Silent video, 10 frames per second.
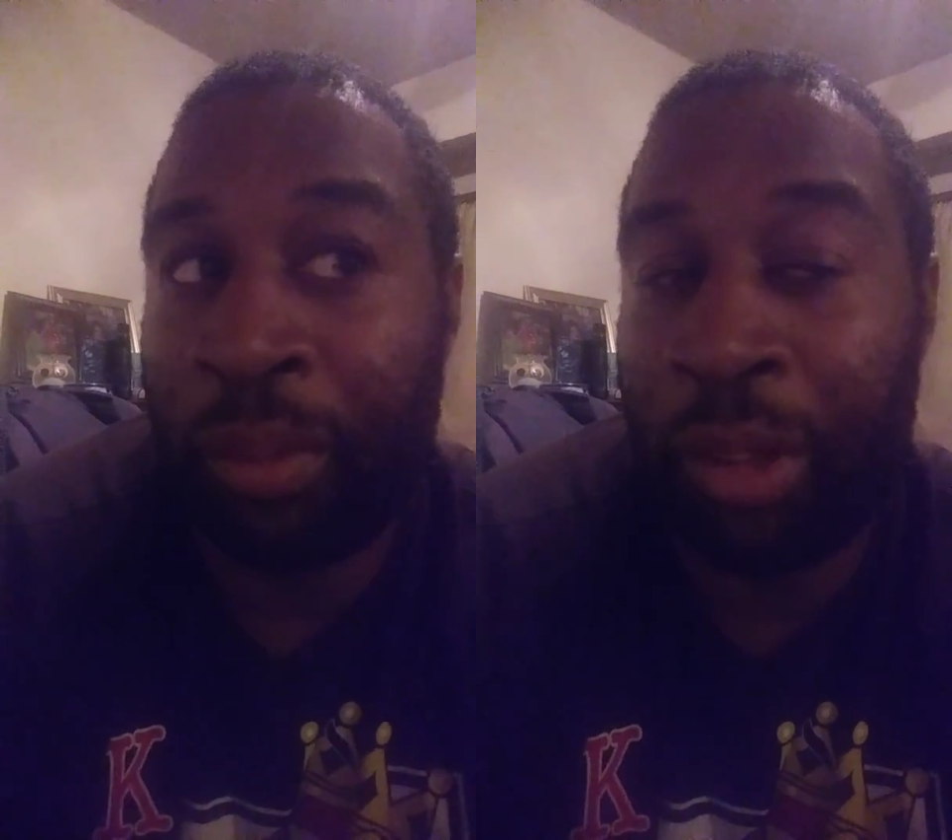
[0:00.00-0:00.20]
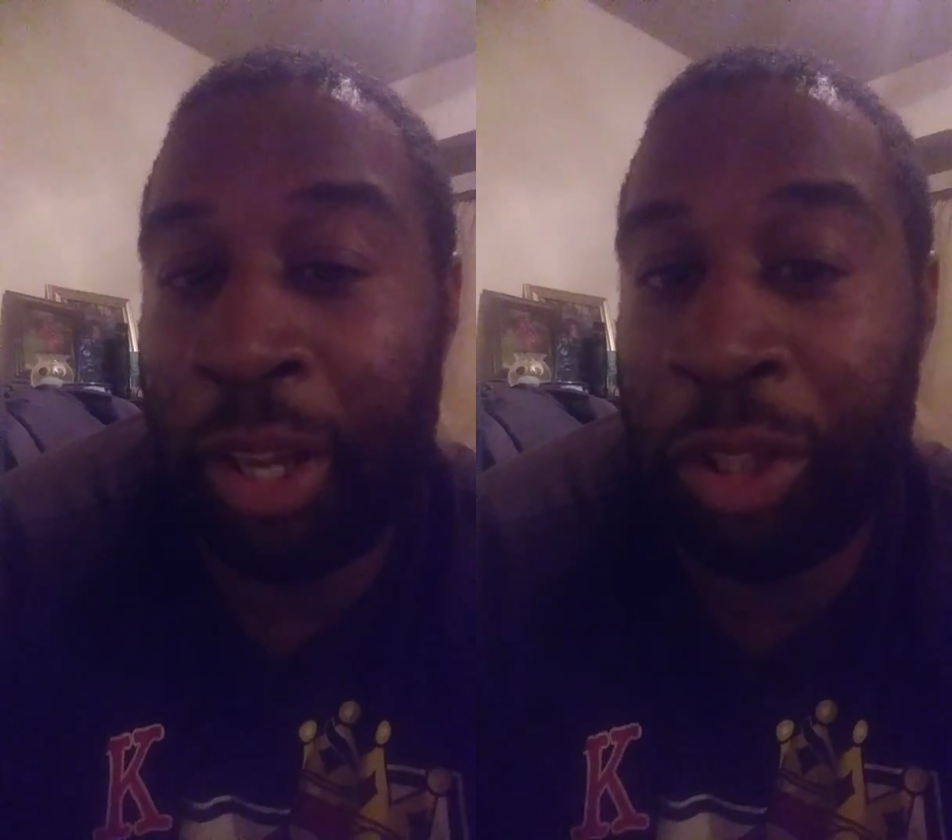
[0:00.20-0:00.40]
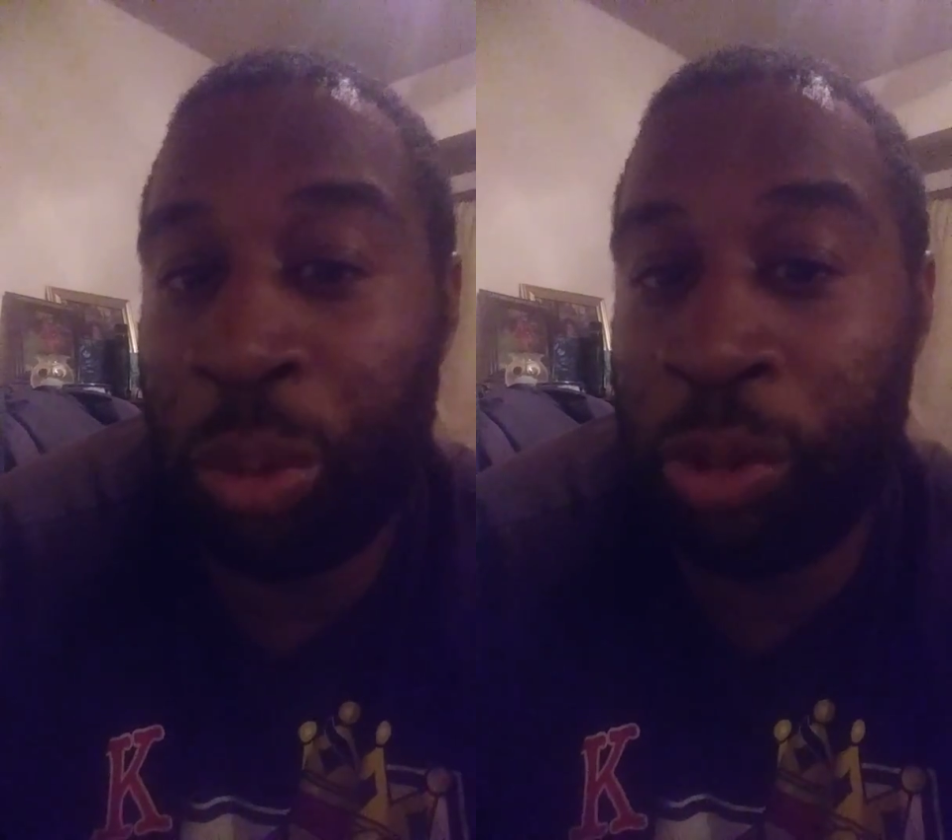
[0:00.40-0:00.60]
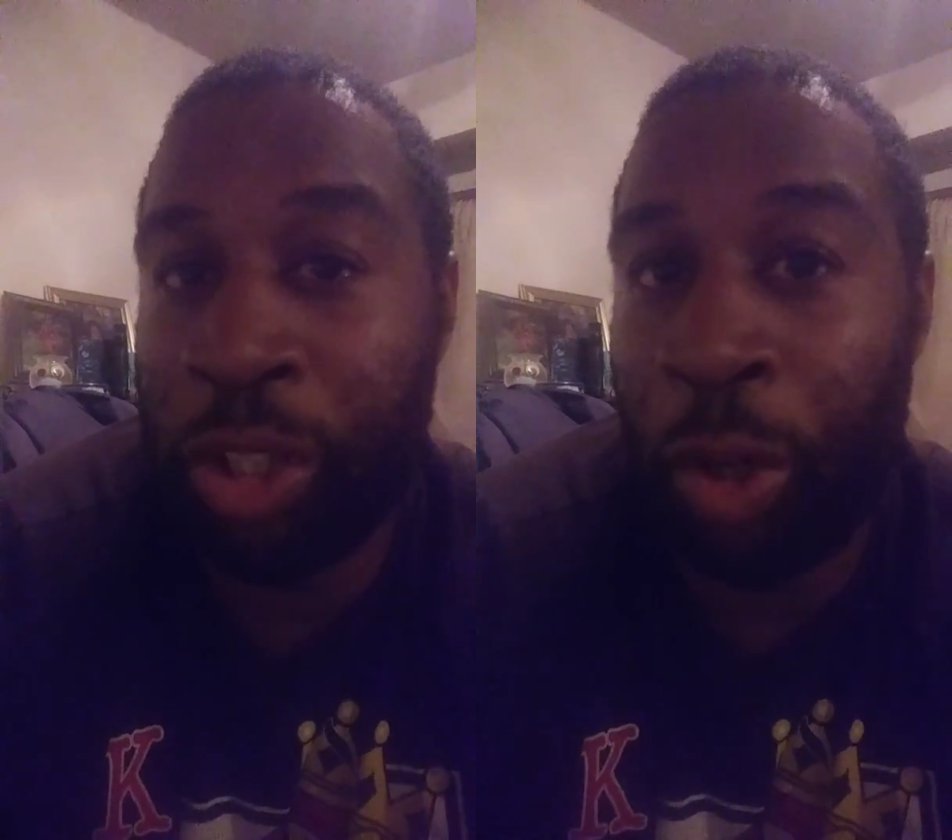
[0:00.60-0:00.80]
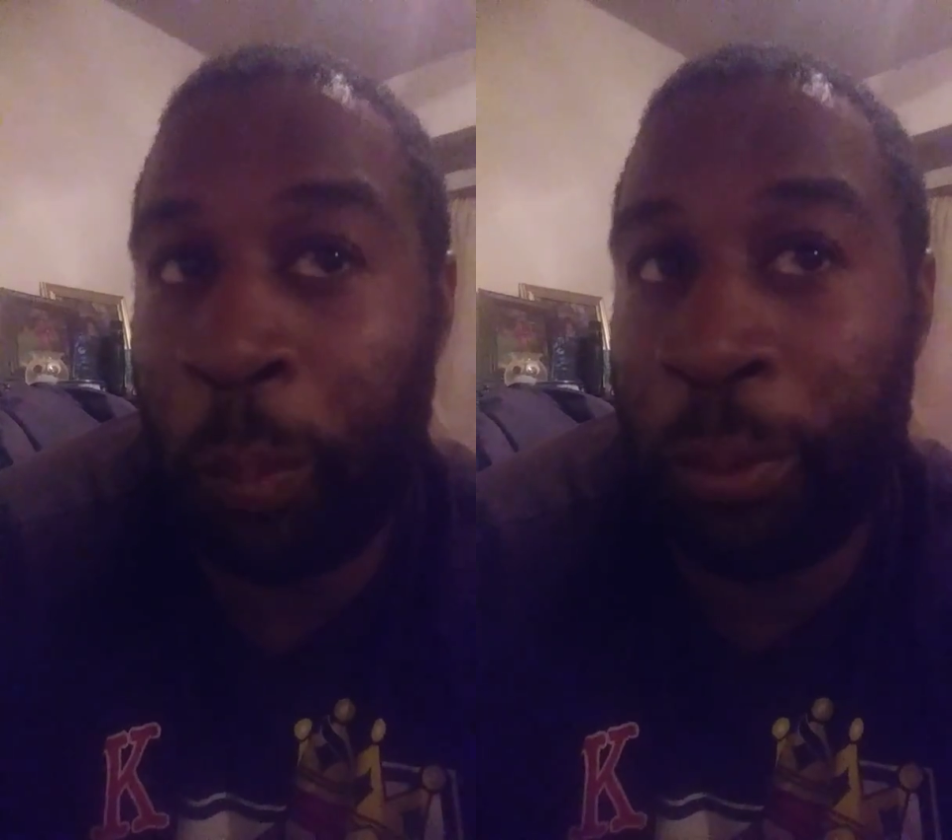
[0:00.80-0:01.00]
like you was
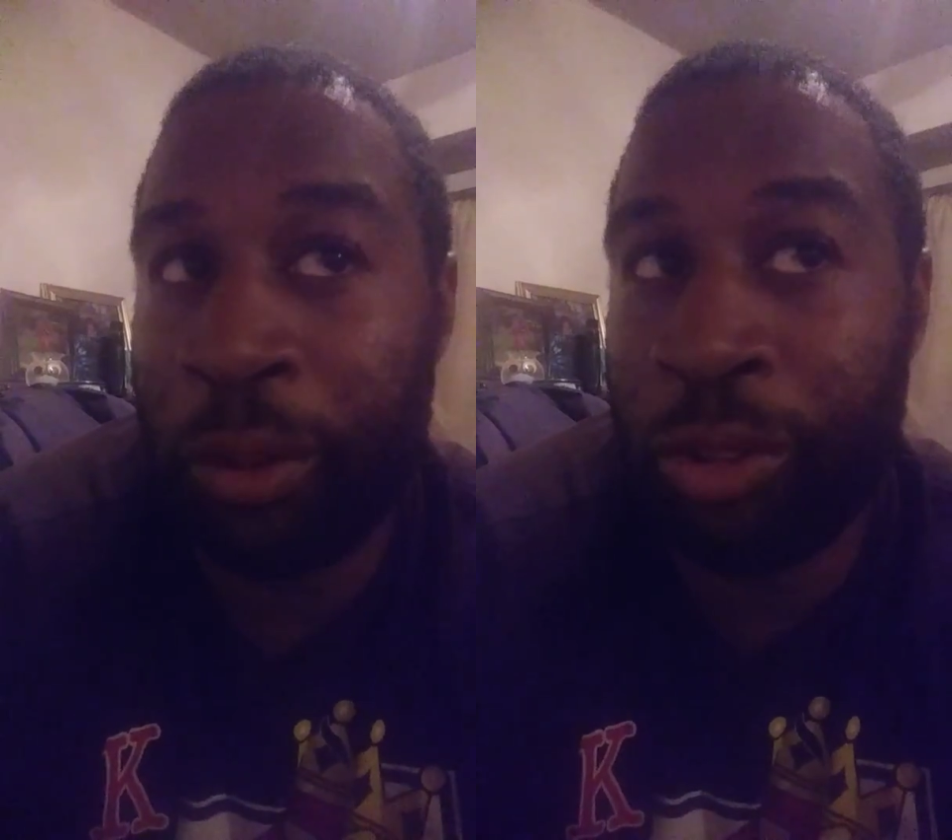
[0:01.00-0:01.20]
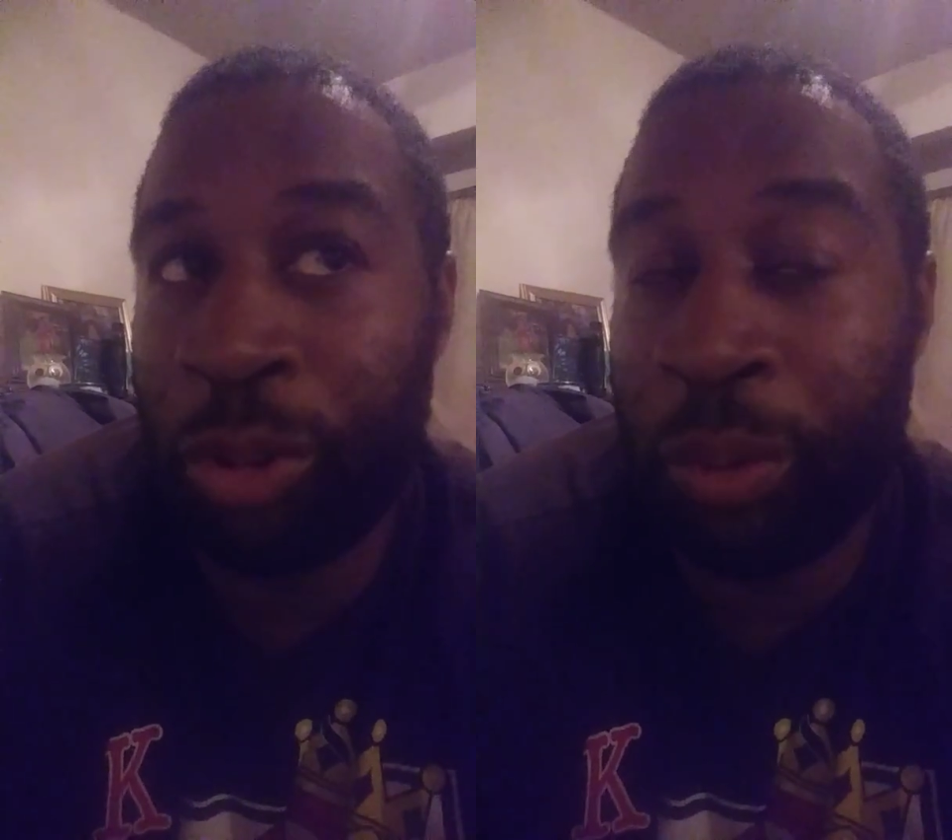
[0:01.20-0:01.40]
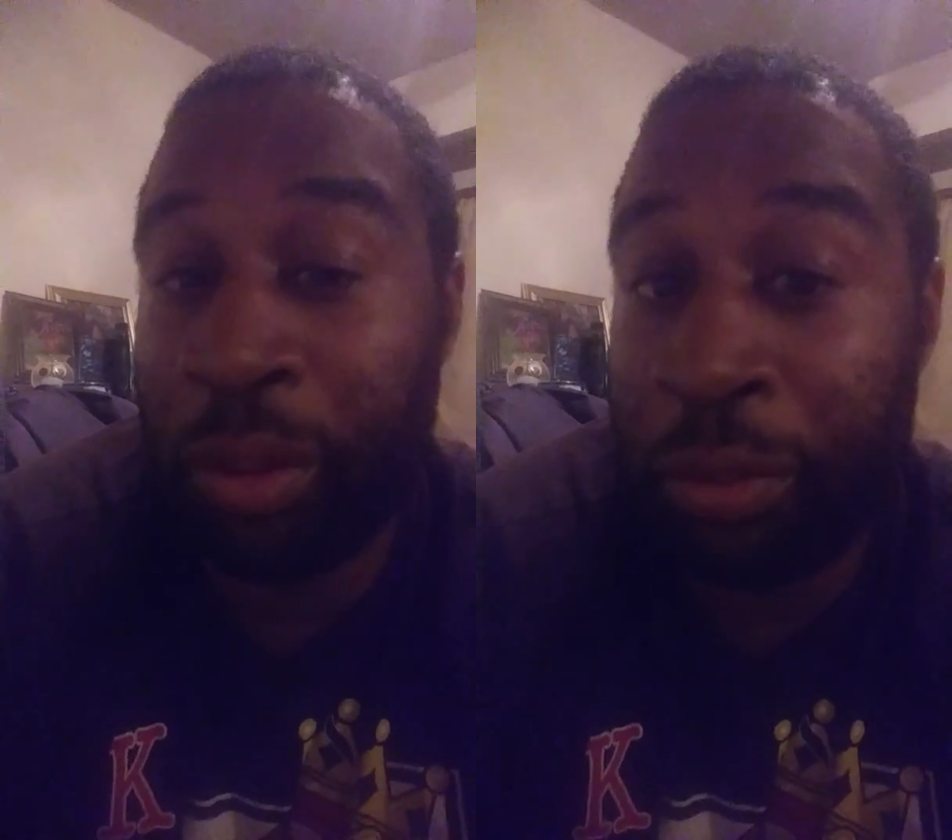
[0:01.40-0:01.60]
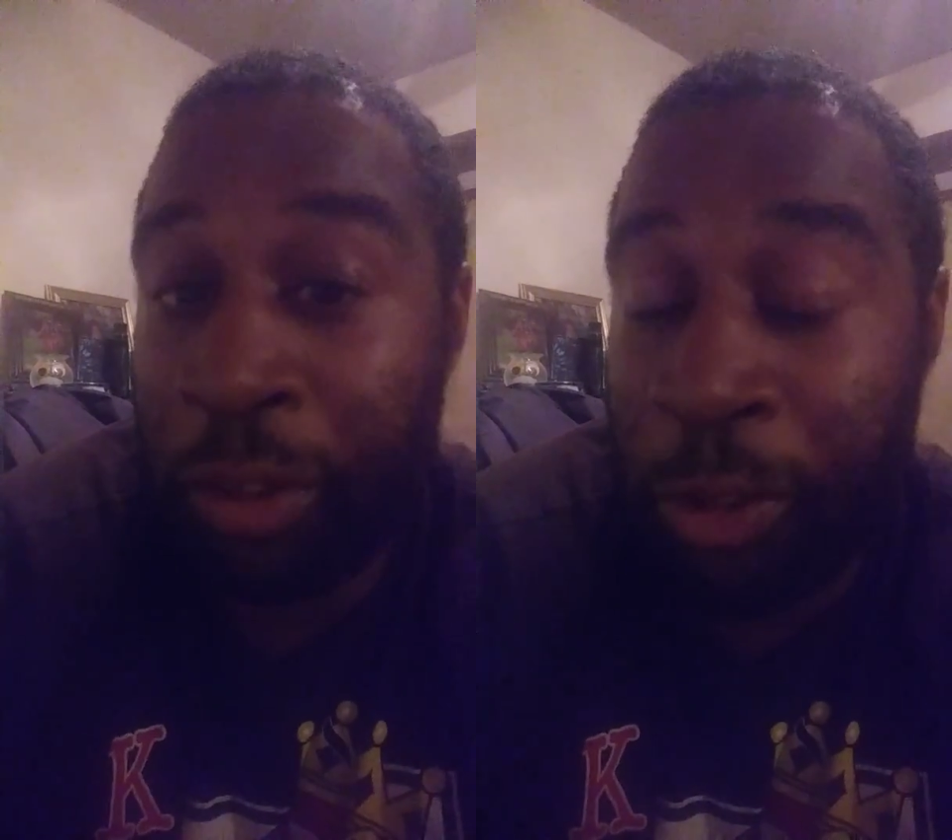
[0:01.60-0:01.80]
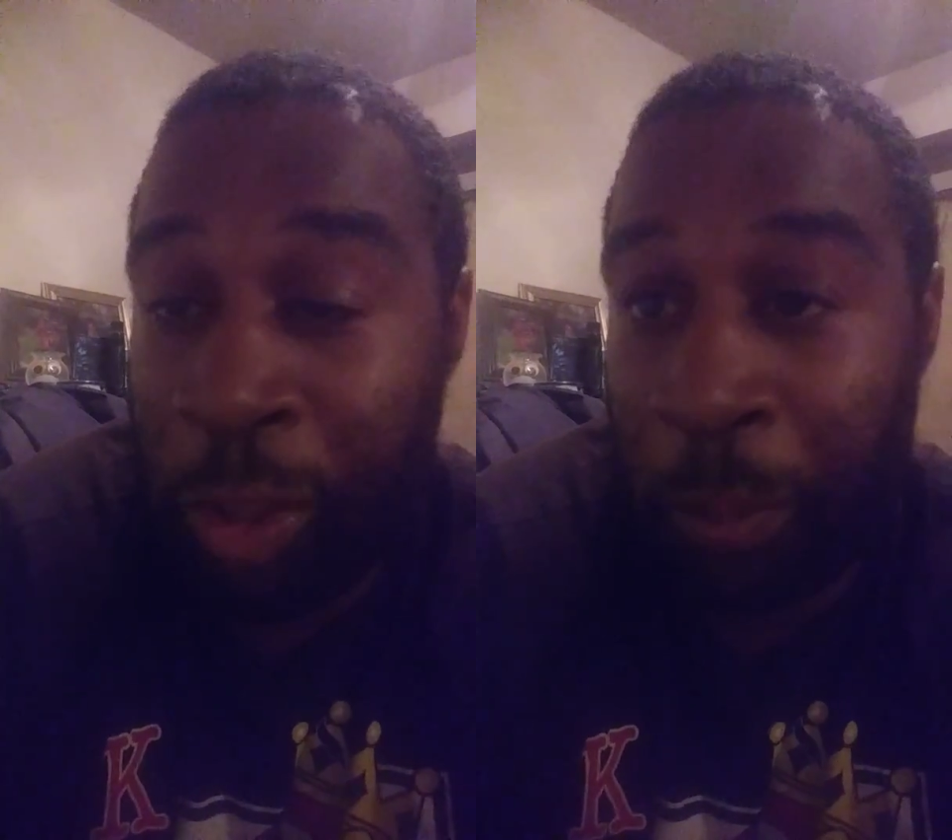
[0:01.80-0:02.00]
hoping to do in the
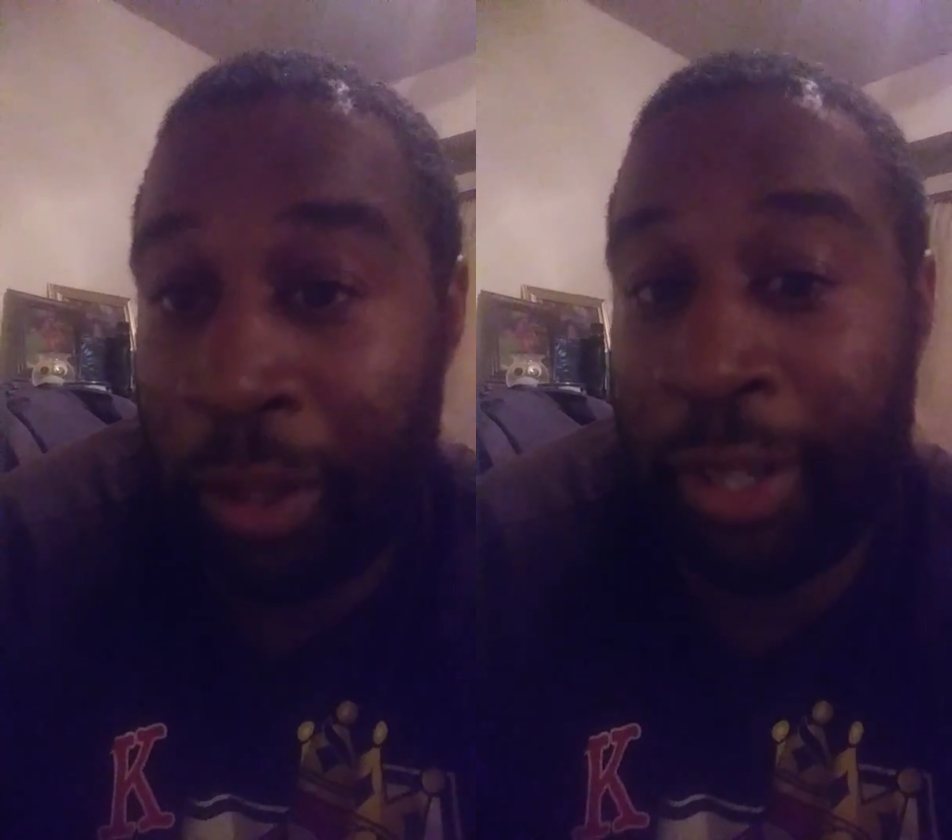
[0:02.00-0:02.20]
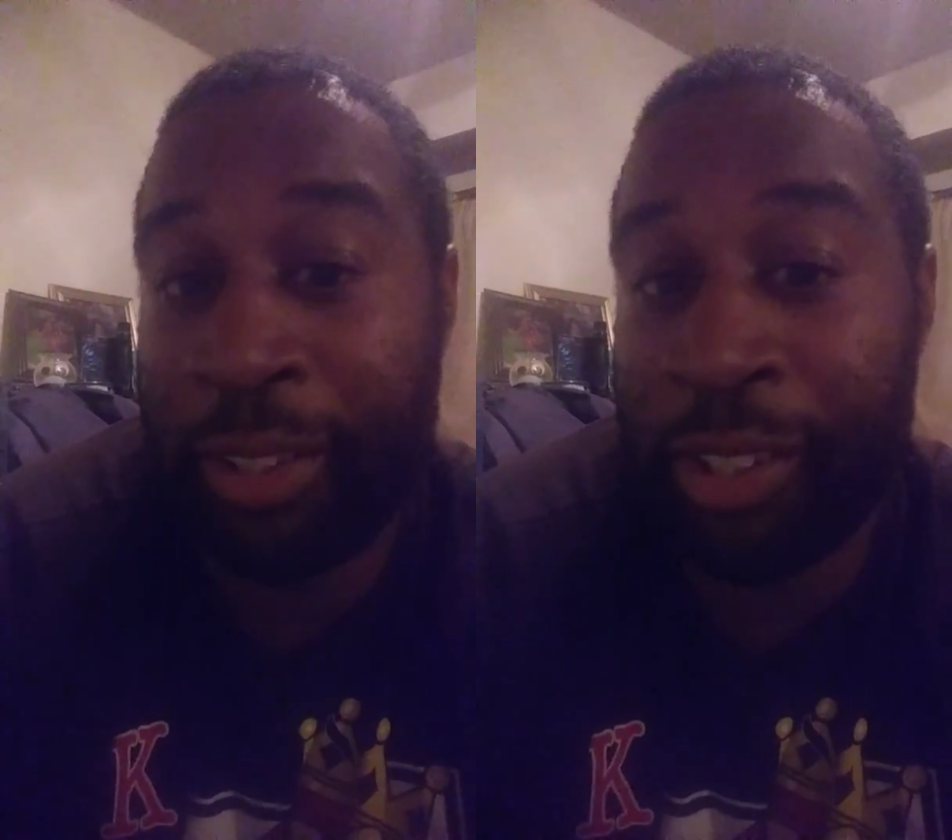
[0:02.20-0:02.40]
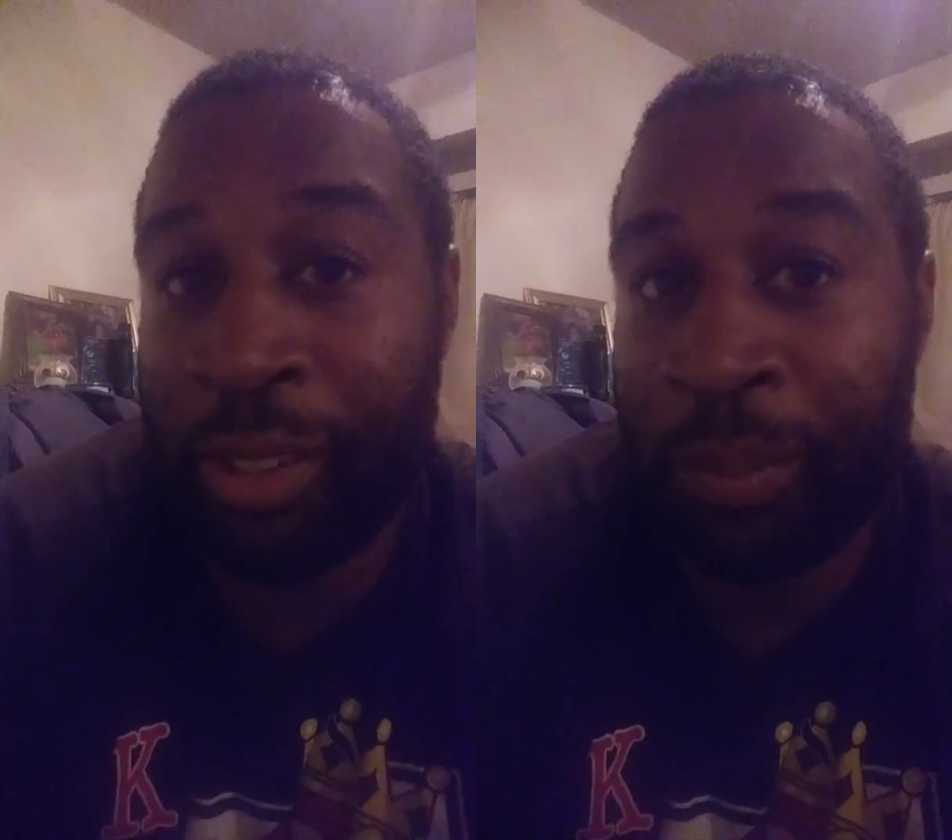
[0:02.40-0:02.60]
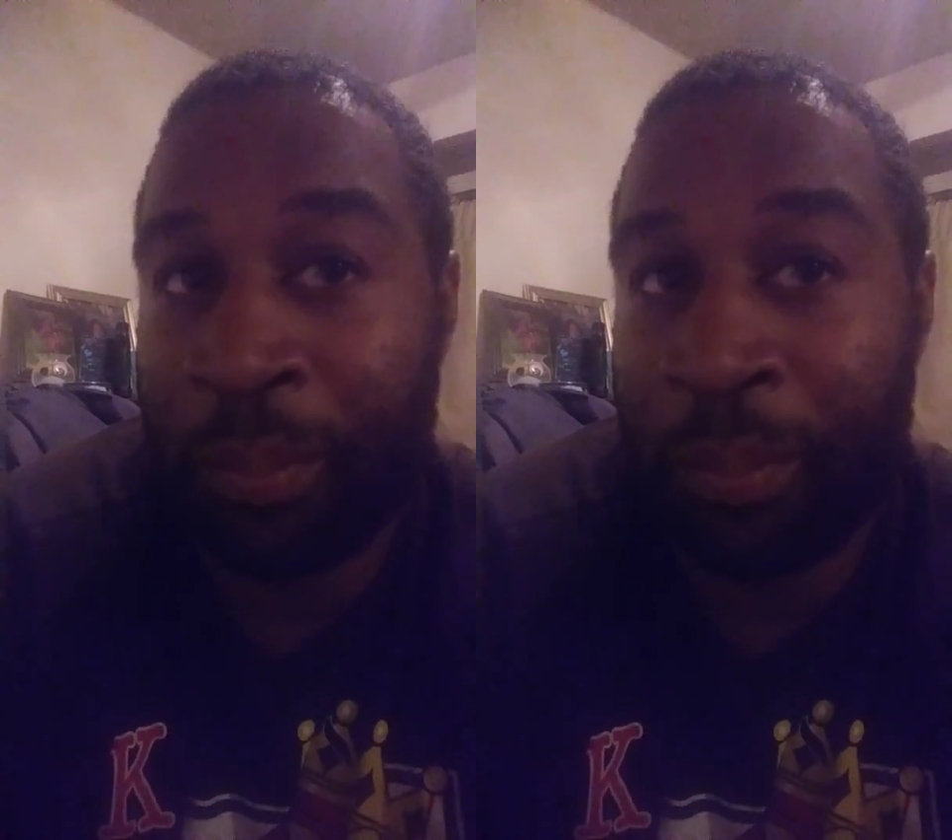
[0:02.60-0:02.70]
first place.